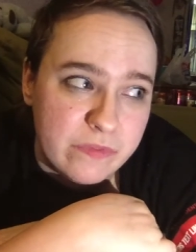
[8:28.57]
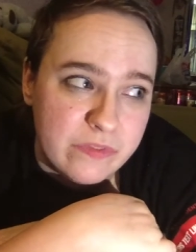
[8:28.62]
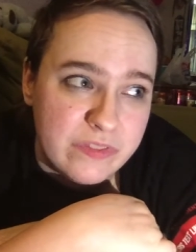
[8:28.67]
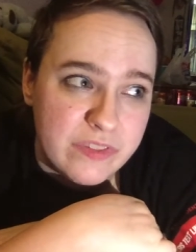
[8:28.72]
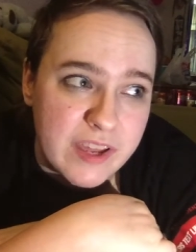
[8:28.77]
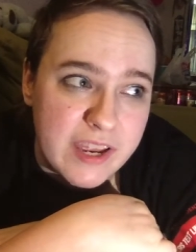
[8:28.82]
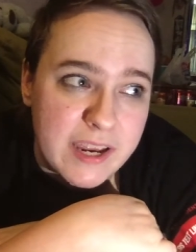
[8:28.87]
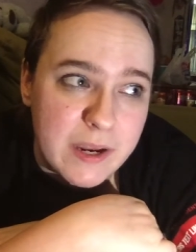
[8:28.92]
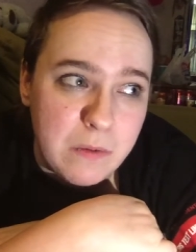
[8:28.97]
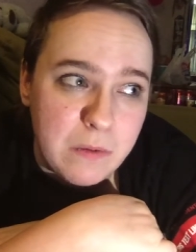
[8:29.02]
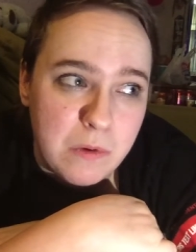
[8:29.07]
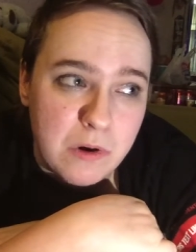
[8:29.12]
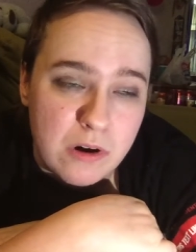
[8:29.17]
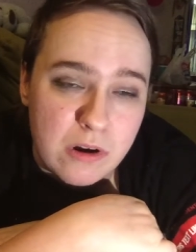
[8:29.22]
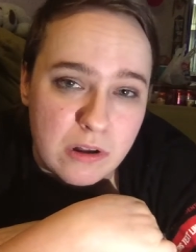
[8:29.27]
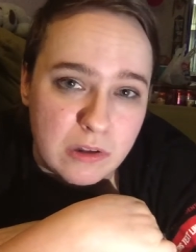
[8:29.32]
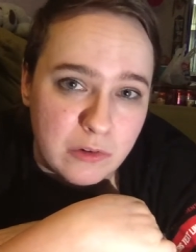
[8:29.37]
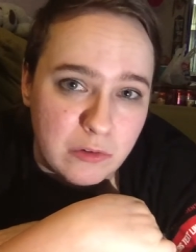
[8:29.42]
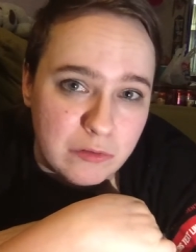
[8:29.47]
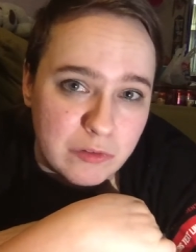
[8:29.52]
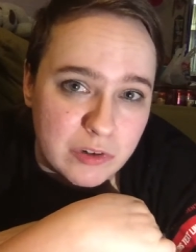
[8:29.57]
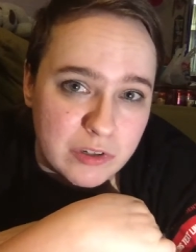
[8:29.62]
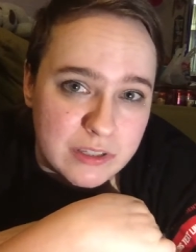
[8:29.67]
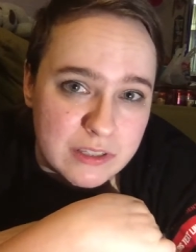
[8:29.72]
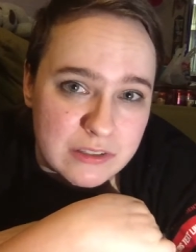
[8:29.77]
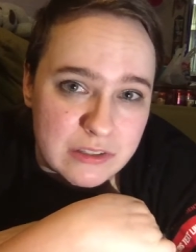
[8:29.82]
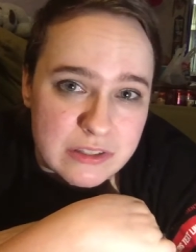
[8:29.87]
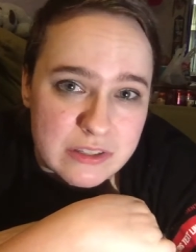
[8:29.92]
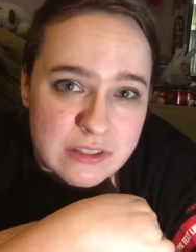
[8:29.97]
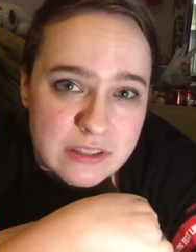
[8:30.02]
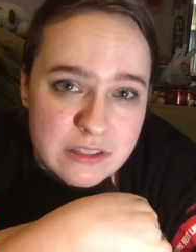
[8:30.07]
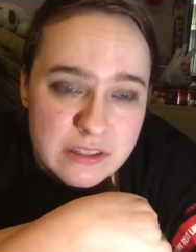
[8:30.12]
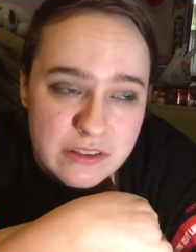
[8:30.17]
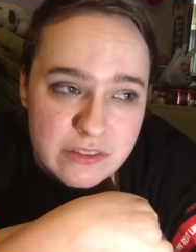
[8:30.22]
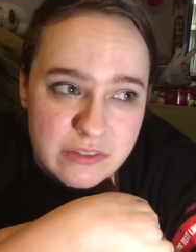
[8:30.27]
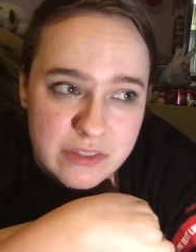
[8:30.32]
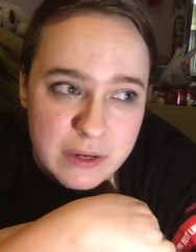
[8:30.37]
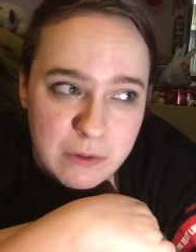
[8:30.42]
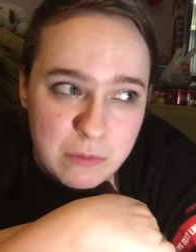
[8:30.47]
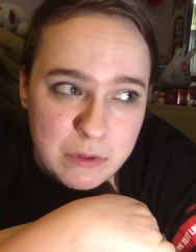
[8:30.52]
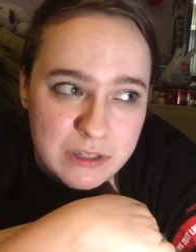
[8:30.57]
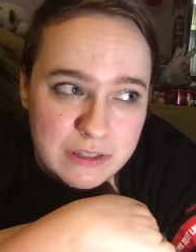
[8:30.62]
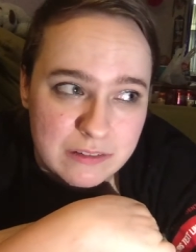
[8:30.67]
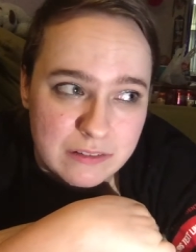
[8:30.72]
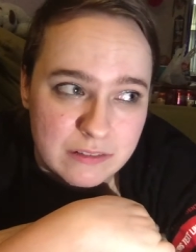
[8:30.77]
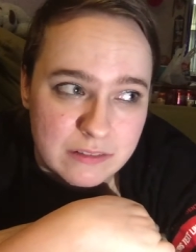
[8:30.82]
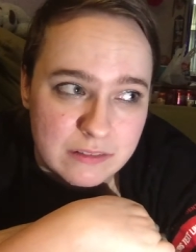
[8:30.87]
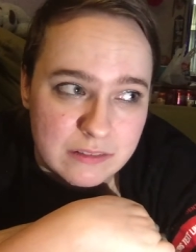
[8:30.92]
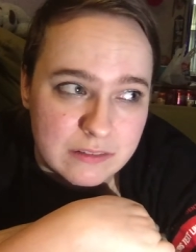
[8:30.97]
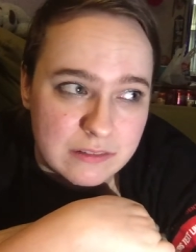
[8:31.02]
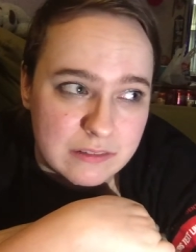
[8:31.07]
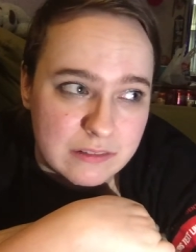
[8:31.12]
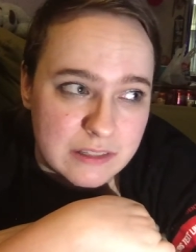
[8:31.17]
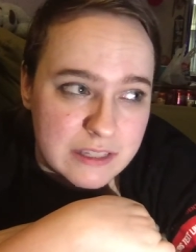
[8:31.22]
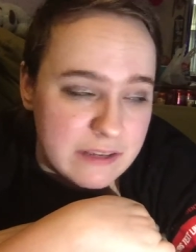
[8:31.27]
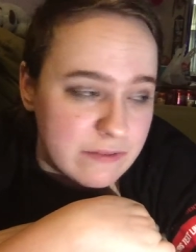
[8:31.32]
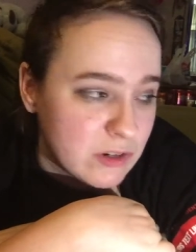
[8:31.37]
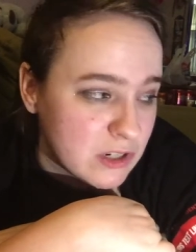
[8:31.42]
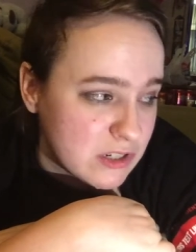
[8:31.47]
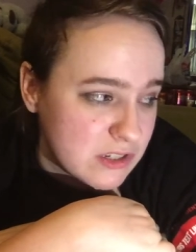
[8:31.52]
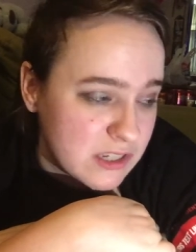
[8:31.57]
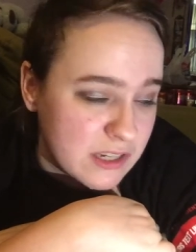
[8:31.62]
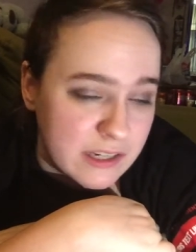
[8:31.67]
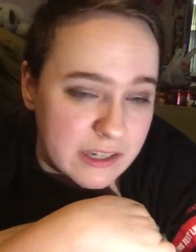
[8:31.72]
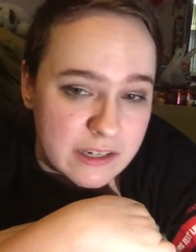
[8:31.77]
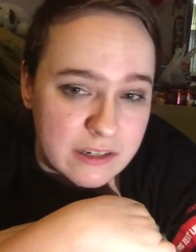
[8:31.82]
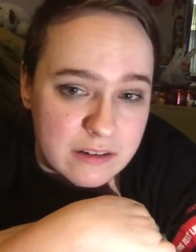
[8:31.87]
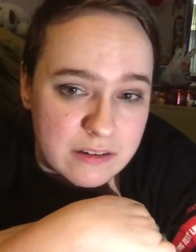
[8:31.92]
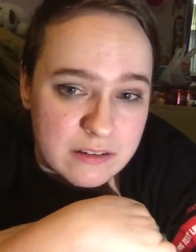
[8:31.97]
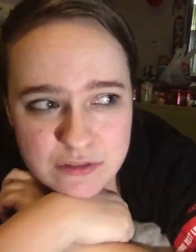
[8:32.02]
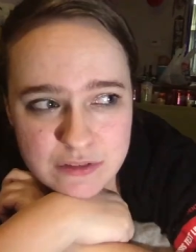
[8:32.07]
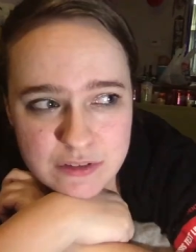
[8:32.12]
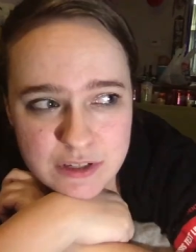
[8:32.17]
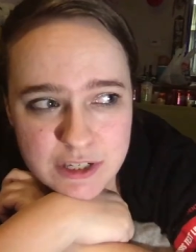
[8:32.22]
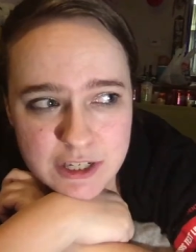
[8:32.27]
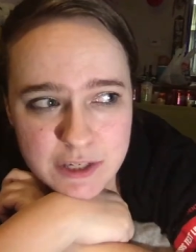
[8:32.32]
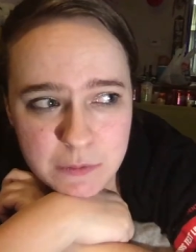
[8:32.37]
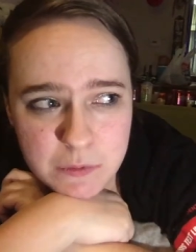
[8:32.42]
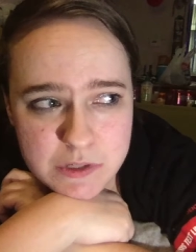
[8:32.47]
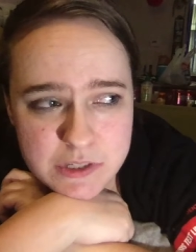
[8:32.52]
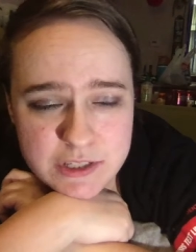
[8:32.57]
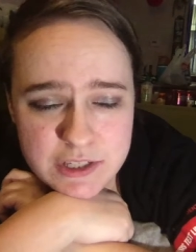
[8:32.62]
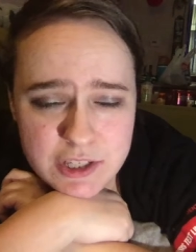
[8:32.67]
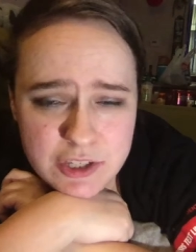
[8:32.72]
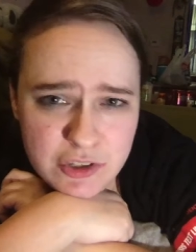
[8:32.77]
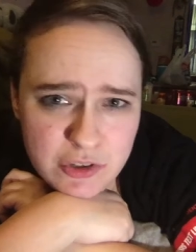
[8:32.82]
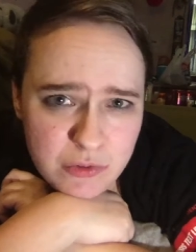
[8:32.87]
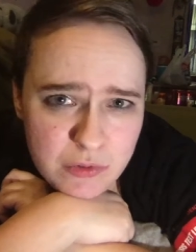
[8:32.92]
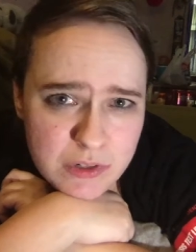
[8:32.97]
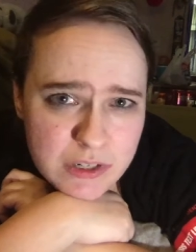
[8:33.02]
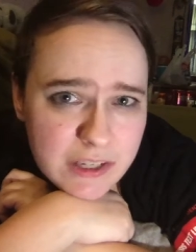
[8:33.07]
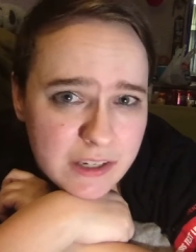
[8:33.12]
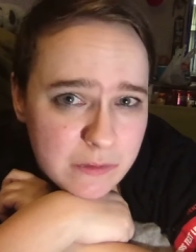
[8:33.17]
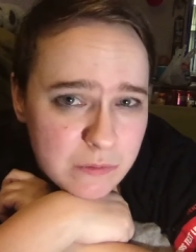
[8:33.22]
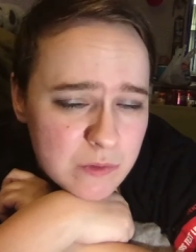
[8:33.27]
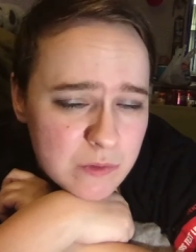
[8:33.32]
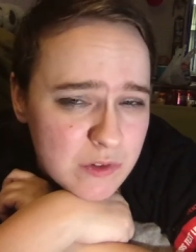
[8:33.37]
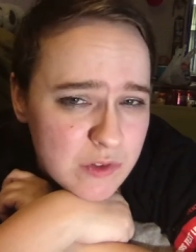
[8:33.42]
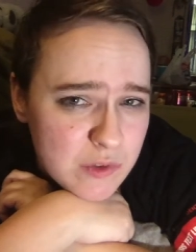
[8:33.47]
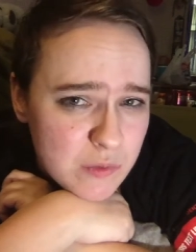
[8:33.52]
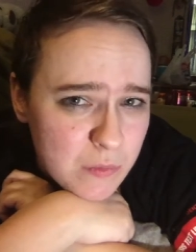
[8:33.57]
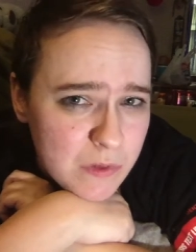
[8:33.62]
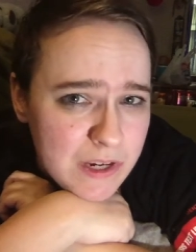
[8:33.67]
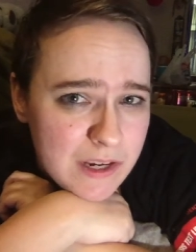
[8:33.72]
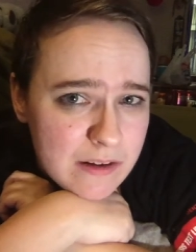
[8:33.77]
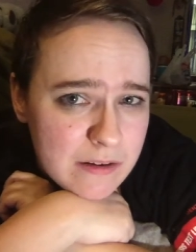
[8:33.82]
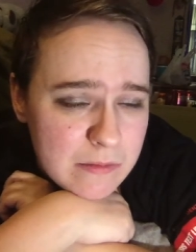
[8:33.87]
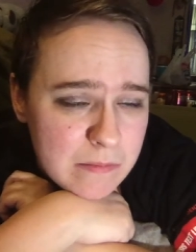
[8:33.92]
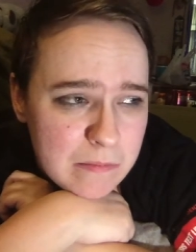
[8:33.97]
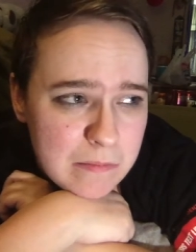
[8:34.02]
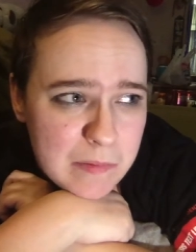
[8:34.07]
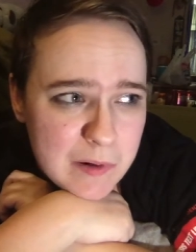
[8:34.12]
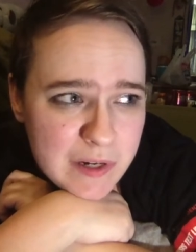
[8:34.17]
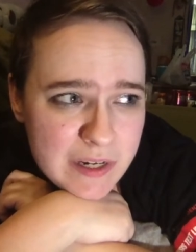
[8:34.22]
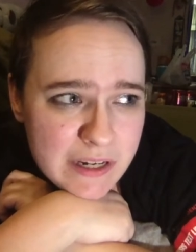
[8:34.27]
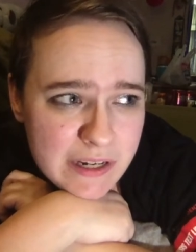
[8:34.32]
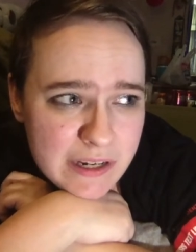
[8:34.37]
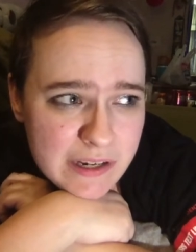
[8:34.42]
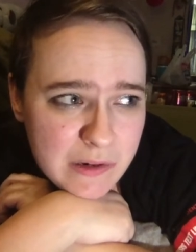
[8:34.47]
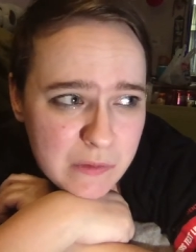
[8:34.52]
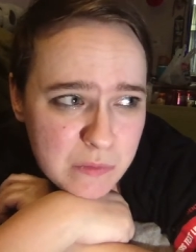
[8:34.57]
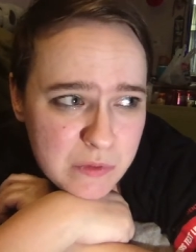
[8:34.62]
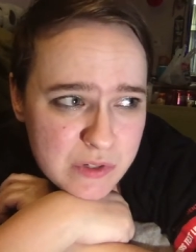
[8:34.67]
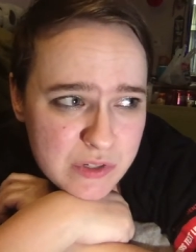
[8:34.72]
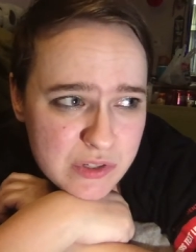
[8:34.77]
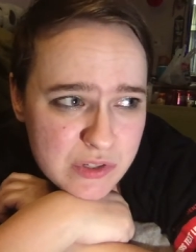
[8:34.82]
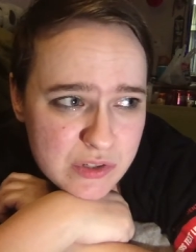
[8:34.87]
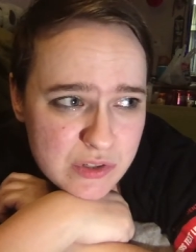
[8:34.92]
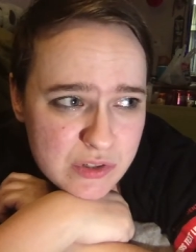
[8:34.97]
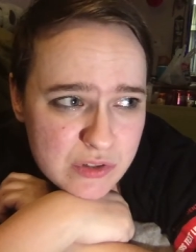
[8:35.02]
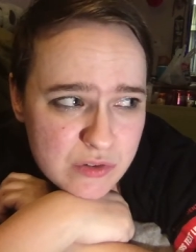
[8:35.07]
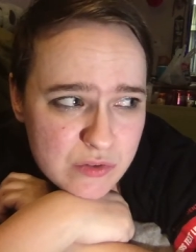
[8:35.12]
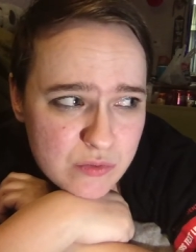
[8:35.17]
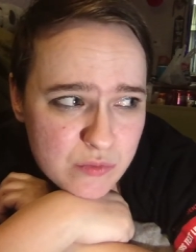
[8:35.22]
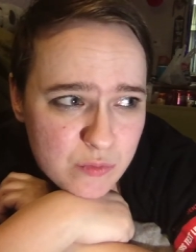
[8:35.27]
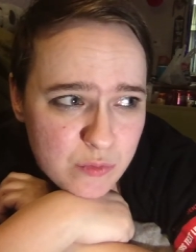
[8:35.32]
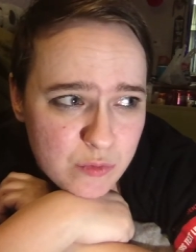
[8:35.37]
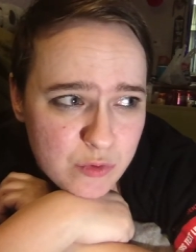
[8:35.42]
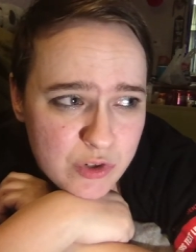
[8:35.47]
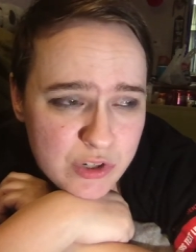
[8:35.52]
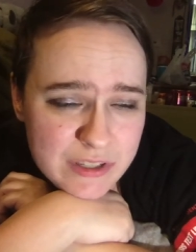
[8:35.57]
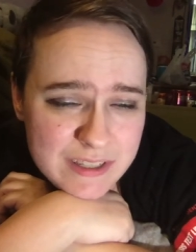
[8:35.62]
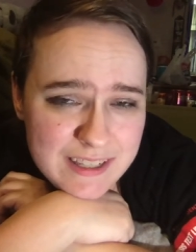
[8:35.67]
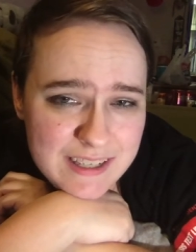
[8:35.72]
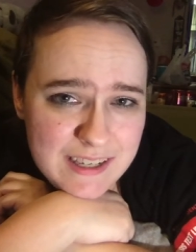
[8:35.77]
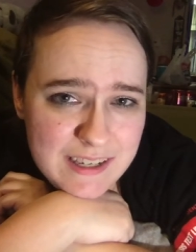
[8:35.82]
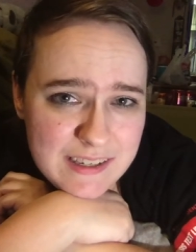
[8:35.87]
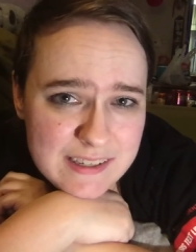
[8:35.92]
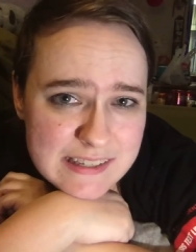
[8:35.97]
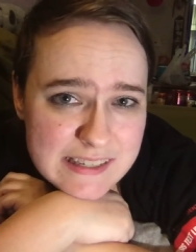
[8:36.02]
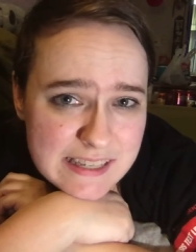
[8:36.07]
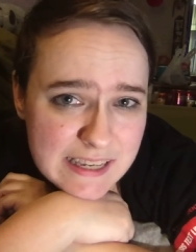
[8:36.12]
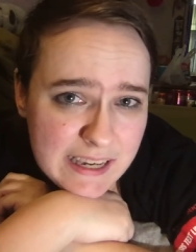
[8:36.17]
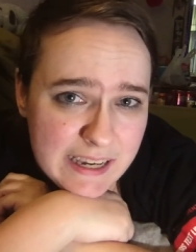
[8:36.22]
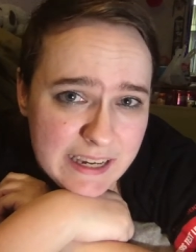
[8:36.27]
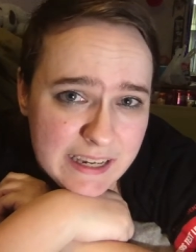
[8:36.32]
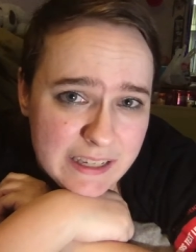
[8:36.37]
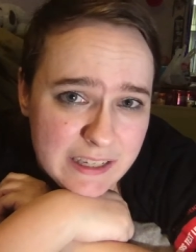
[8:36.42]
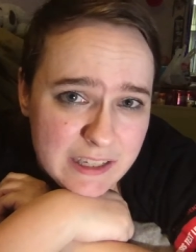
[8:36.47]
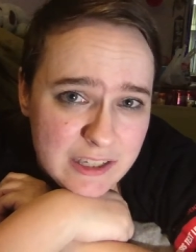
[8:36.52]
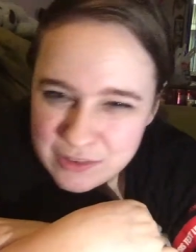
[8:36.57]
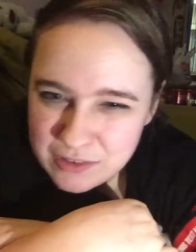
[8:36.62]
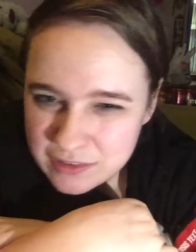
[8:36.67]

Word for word: they were all over us. They wouldn't leave our side it was cute and it was sweet, but it was really sad.